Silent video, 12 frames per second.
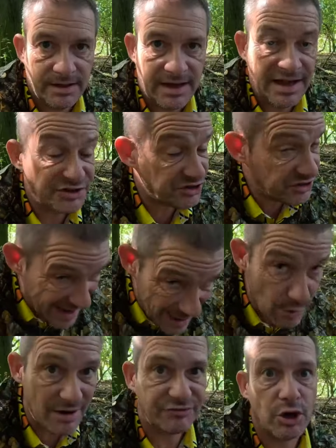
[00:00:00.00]
And
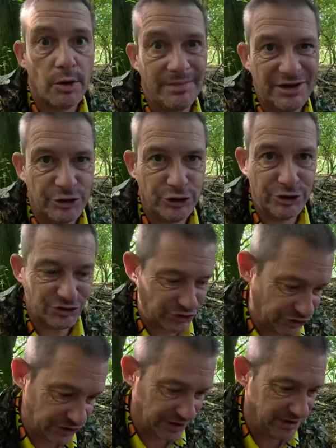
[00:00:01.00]
now I've got my
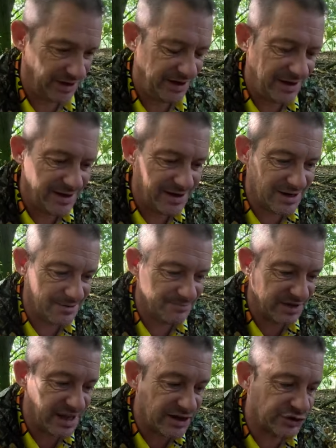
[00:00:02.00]
notes. Um,
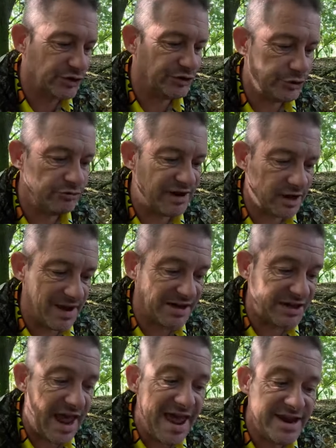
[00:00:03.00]
yes, they do
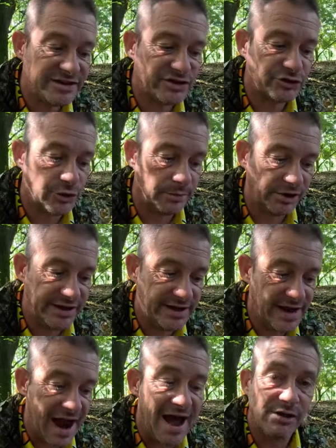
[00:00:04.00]
recommend 8
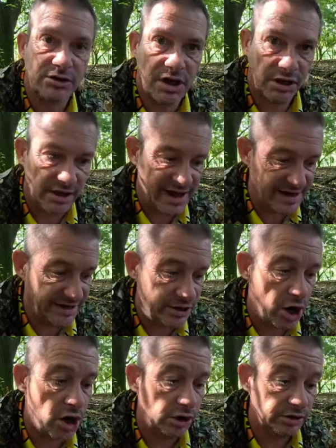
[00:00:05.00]
AA alkaline
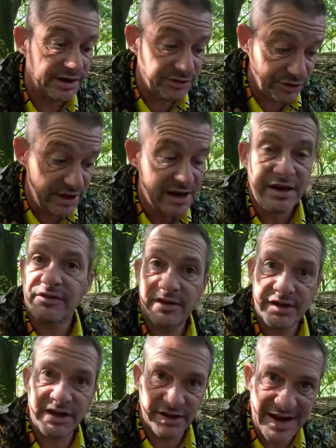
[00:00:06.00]
or lithium.
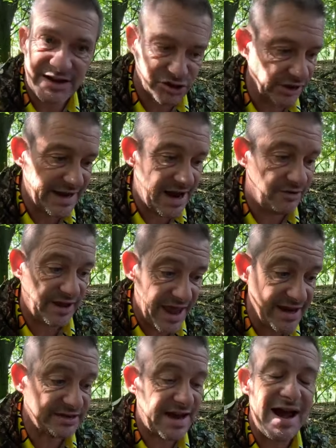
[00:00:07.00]
You can actually have
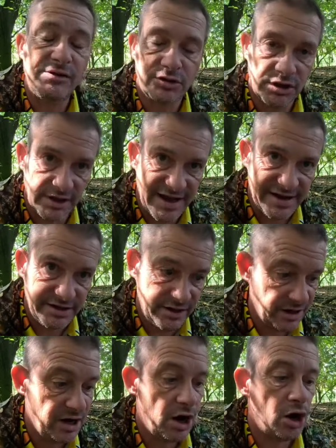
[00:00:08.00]
8 alkaline
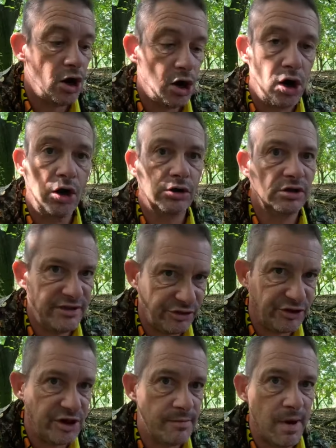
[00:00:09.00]
or
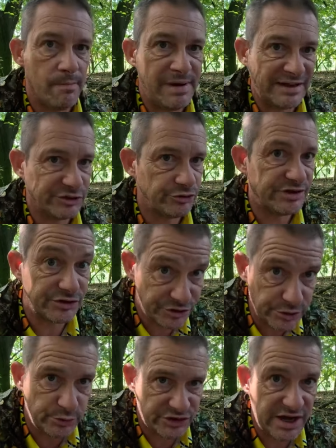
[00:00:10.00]
lithium batteries. They
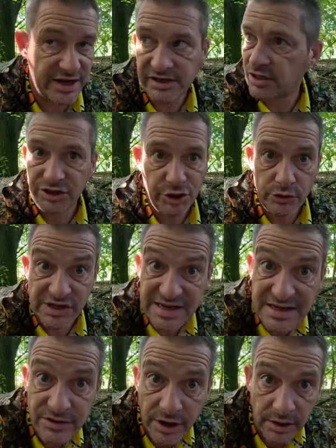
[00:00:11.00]
do say you can use
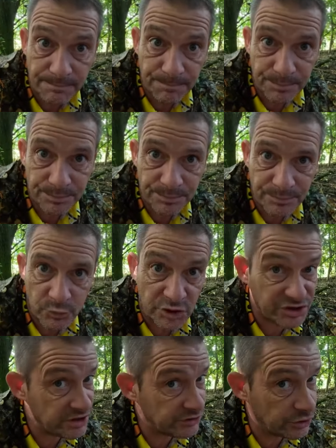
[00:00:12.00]
either,
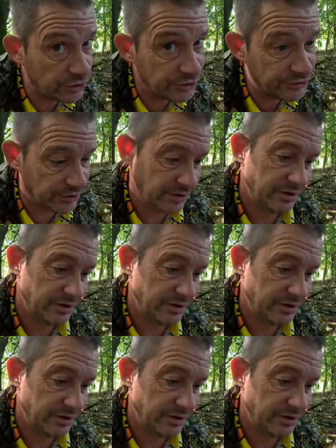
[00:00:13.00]
which is good.